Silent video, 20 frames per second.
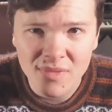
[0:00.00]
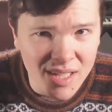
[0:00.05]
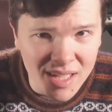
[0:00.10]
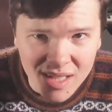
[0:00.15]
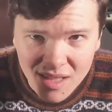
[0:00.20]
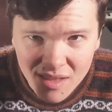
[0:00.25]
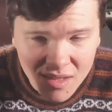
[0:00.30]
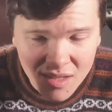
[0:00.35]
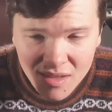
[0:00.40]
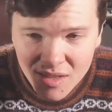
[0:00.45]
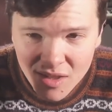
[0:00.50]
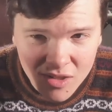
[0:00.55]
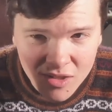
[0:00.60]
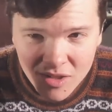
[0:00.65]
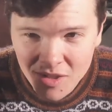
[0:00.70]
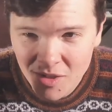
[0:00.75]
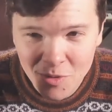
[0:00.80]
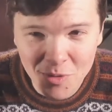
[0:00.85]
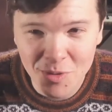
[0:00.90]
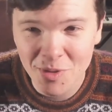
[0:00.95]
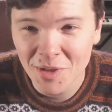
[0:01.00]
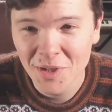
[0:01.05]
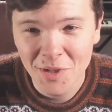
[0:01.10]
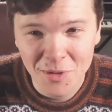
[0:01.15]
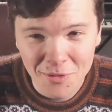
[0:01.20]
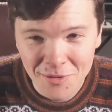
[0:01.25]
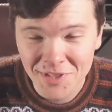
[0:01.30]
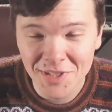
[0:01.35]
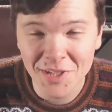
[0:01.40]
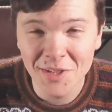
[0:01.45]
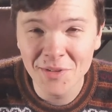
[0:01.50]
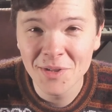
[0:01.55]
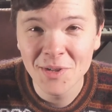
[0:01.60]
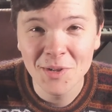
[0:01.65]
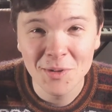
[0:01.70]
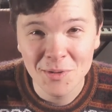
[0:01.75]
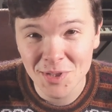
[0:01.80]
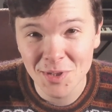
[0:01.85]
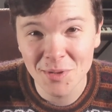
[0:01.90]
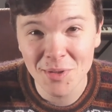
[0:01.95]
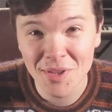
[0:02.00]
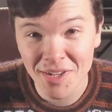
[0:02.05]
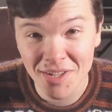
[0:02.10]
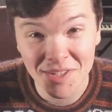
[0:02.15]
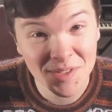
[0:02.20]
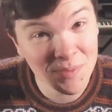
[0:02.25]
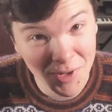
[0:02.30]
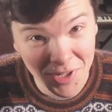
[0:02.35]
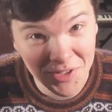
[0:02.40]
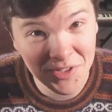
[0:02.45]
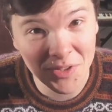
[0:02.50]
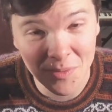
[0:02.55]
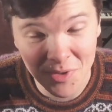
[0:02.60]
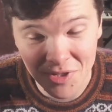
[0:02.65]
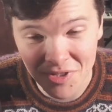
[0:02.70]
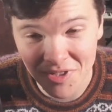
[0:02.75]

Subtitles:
anything there? We're dealing with an espresso